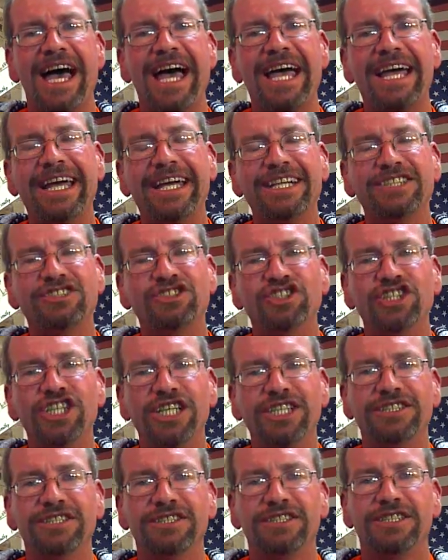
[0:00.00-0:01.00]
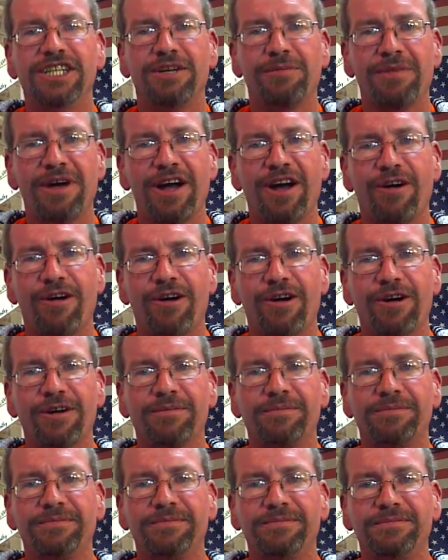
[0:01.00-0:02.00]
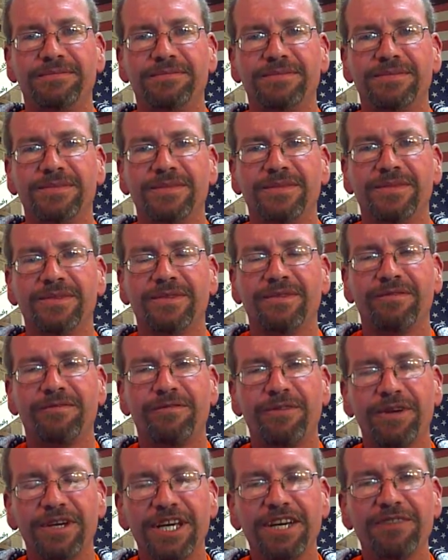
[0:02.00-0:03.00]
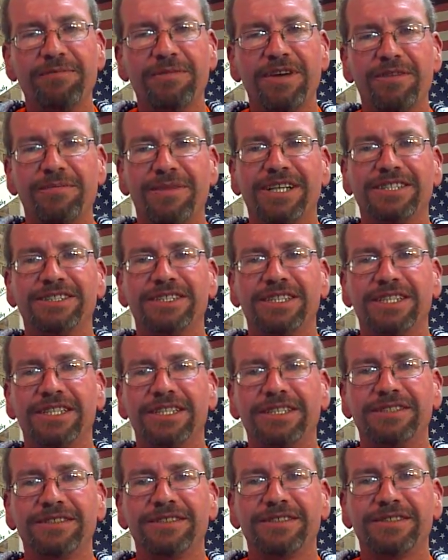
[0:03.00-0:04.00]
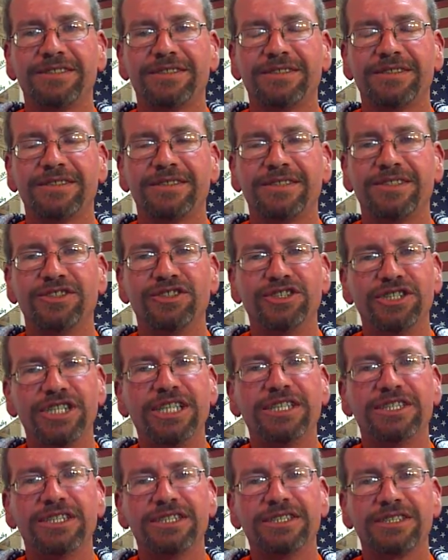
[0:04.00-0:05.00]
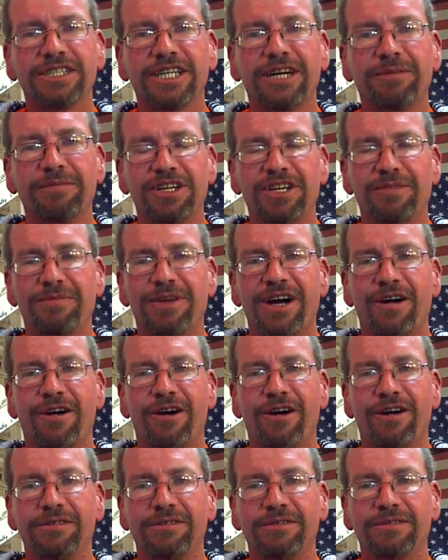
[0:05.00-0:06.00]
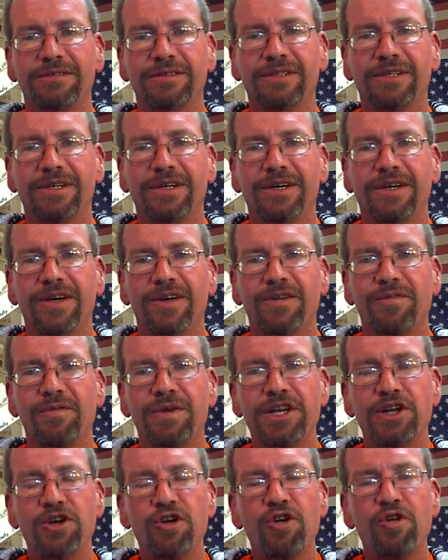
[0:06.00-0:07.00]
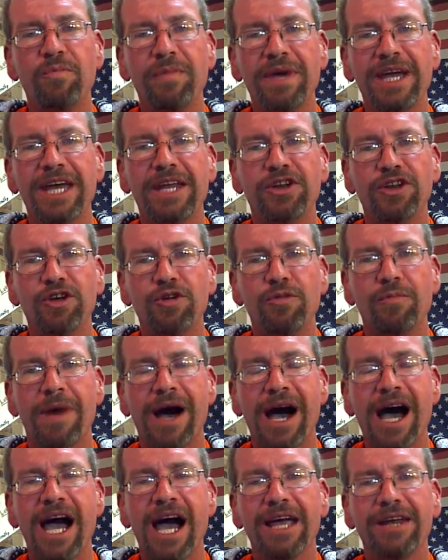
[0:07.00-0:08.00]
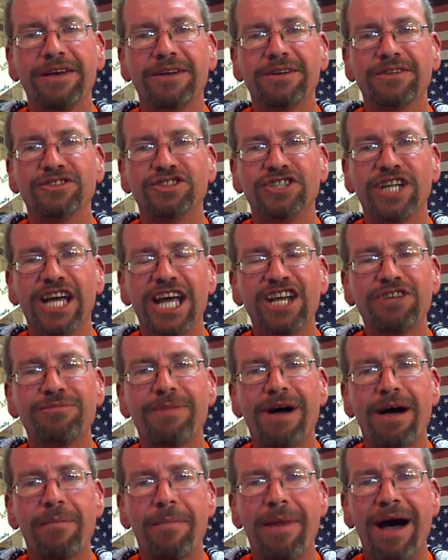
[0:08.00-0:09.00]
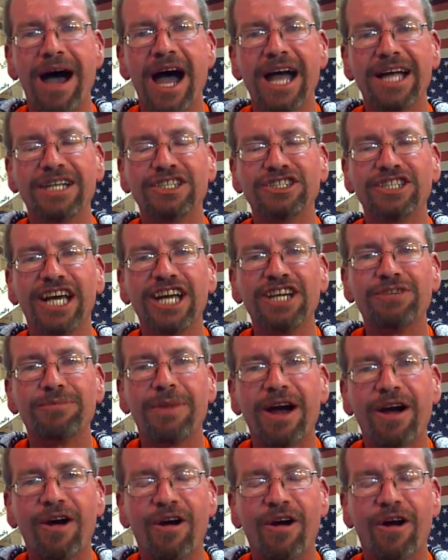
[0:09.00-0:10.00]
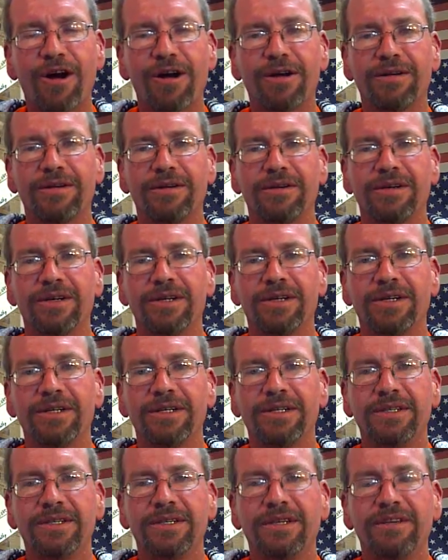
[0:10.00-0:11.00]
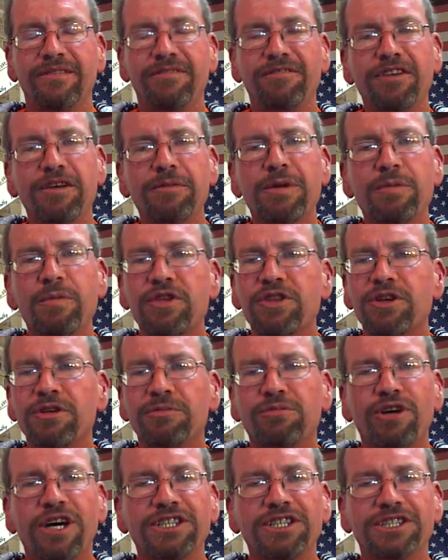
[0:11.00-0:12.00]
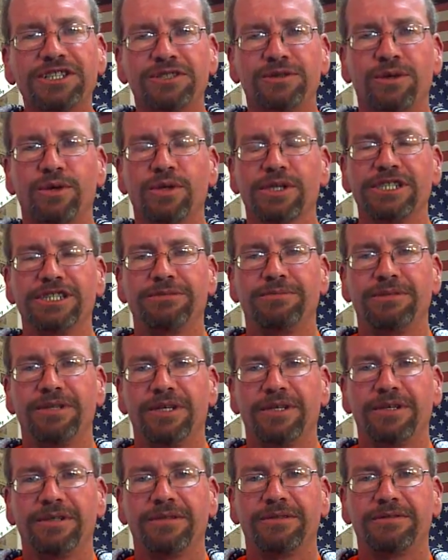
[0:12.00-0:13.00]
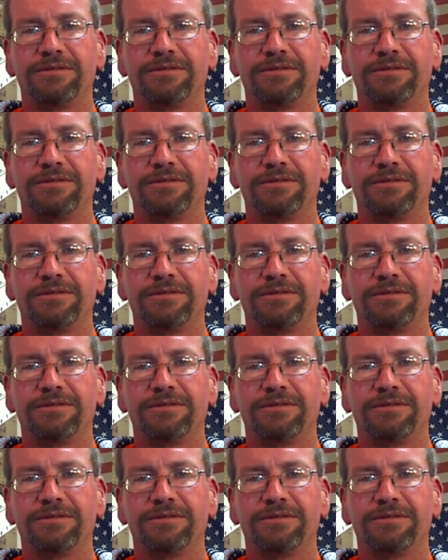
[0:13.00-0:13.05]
I ask Jesus into my heart. Forgive me of my sins. Jesus, come into my heart. Renew in me a new mind. Change my mind. Change my heart. Fill me with your precious Holy Spirit.